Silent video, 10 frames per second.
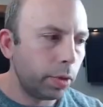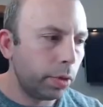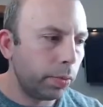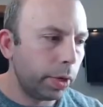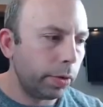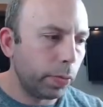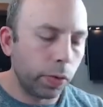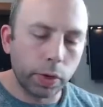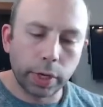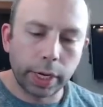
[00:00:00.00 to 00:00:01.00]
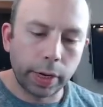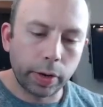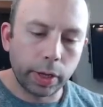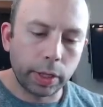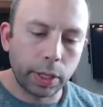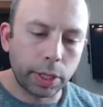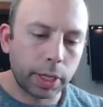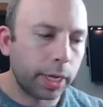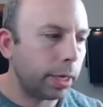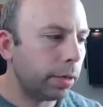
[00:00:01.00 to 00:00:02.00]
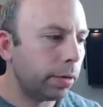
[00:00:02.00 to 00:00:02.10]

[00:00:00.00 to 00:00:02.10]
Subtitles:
bit more hair on this side.